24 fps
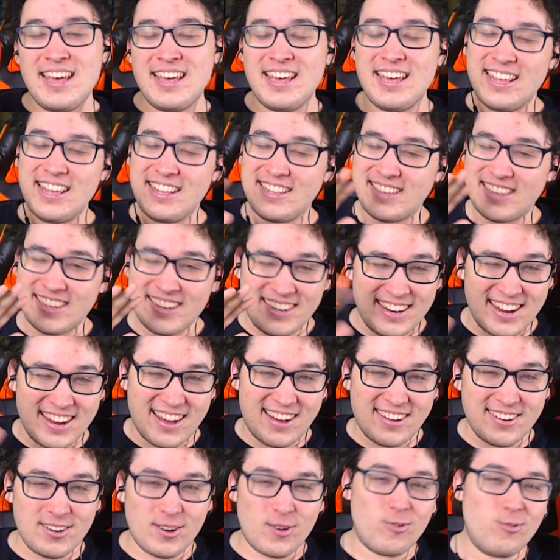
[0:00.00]
It can
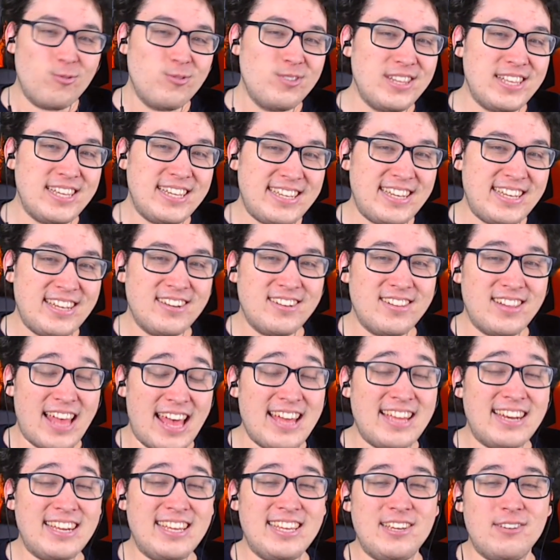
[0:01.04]
not only kill
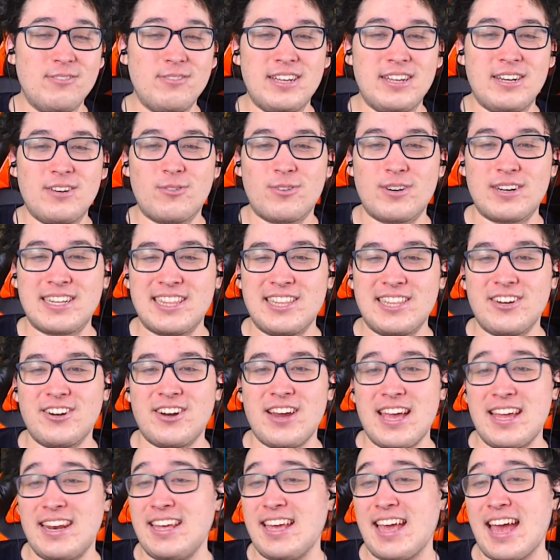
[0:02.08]
any unit or clear
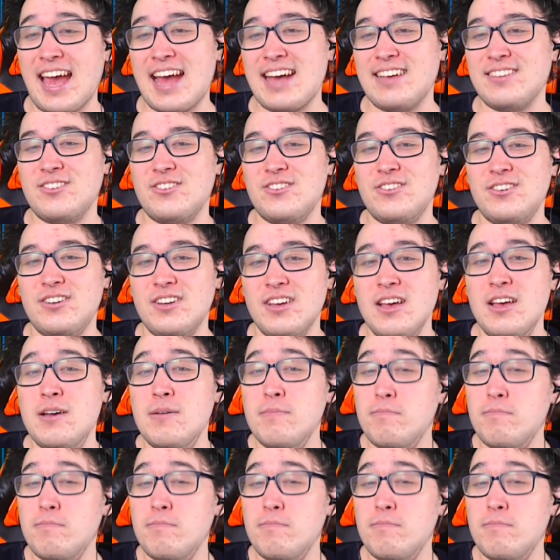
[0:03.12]
any hazard,